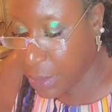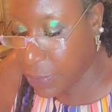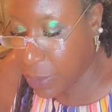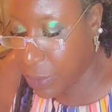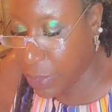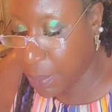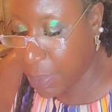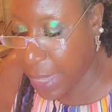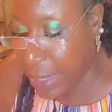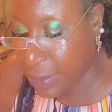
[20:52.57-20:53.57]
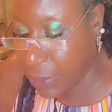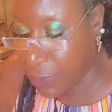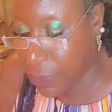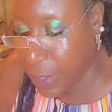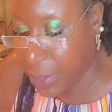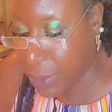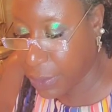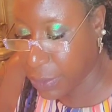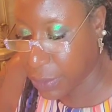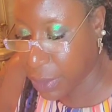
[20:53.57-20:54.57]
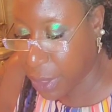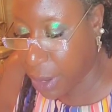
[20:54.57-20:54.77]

So the basophils